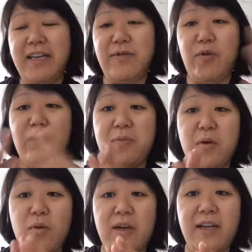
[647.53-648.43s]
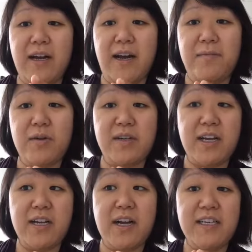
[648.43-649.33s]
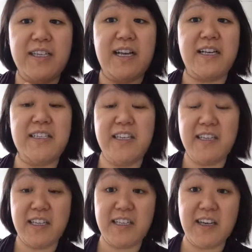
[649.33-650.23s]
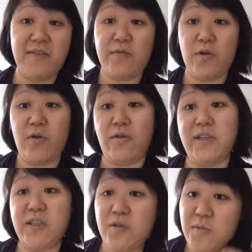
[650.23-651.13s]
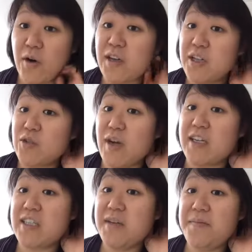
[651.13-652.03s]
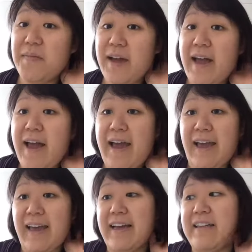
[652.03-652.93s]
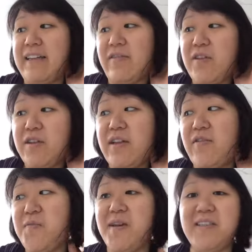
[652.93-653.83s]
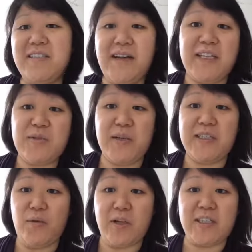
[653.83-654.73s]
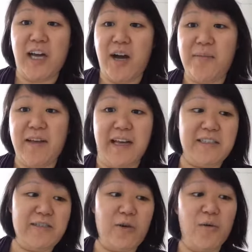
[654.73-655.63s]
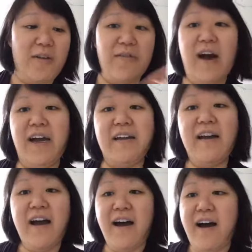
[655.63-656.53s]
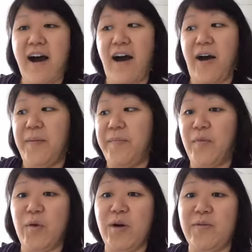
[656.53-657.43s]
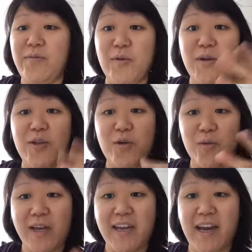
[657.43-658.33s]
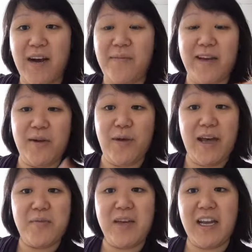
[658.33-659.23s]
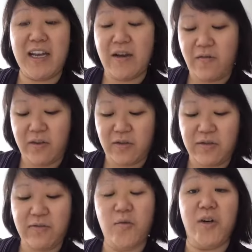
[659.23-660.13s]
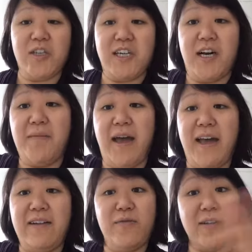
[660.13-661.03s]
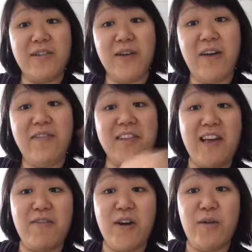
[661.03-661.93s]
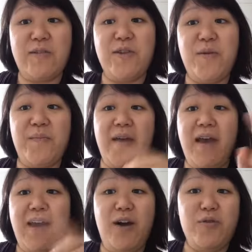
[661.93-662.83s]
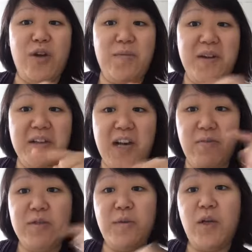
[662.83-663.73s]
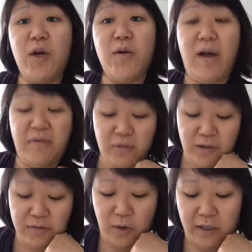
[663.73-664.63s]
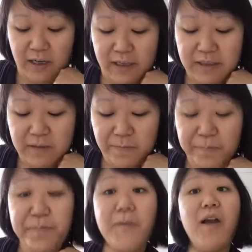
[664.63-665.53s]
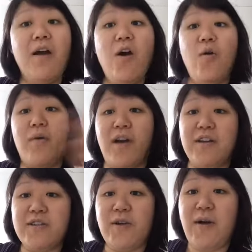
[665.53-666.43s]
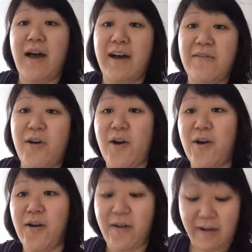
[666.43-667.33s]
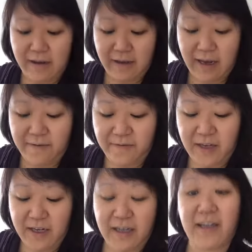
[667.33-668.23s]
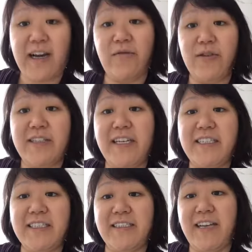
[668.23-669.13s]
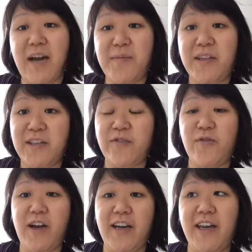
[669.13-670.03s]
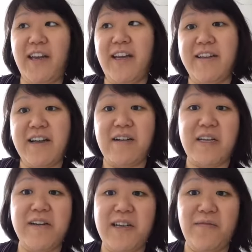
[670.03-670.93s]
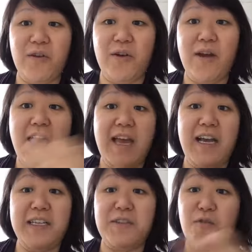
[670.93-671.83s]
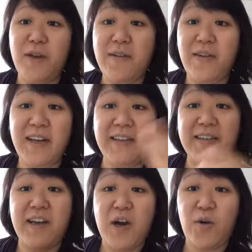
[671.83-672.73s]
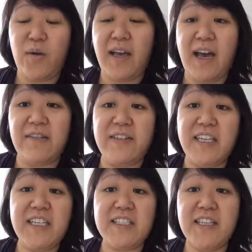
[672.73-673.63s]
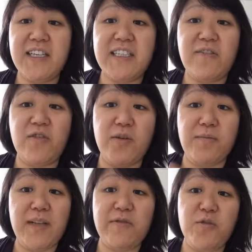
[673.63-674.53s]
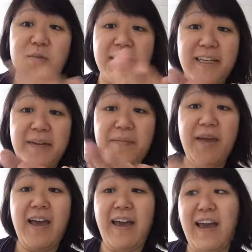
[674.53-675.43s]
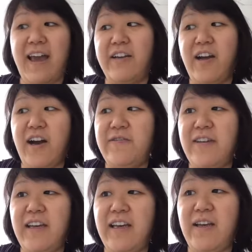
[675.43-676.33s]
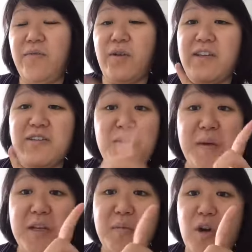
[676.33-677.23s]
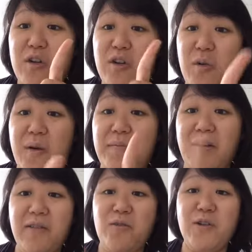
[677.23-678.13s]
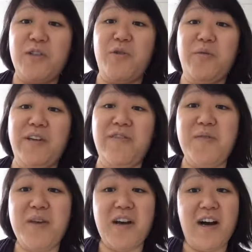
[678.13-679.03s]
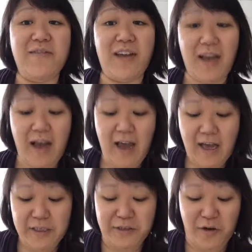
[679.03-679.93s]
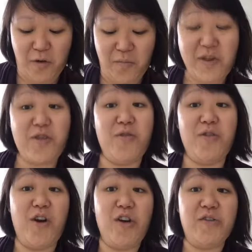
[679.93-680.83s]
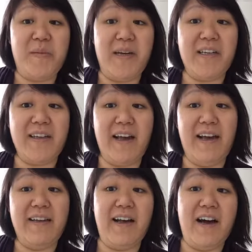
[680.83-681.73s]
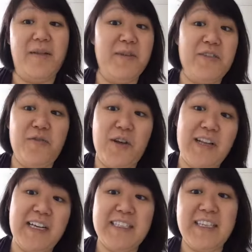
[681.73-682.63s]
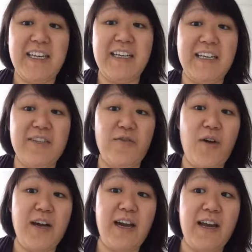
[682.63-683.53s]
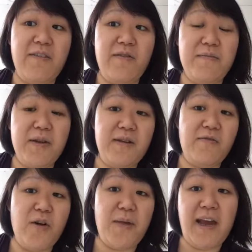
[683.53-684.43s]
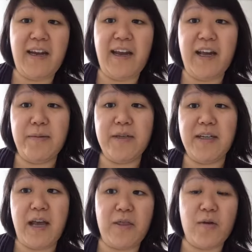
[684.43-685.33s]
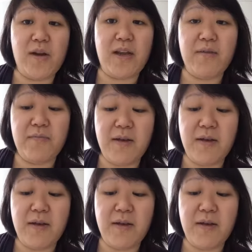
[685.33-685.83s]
We're going to be working on building content and consistency for your digital marketing strategy. And even if you missed last week's workshop, that's totally fine. We'll do a little recap anyway at the beginning of this workshop, and we still discount codes, so I'll drop it in the comments below after this broadcast. We also have our Caffeine and Conversation happening this Friday in downtown Denver. It's a free event. We have tea selected from Platform Tea, and coffee is to be determined, but of course it will definitely be coffee. So be sure to RSVP to that. It's free, like I said. It's Friday from 8 a.m. to 9:30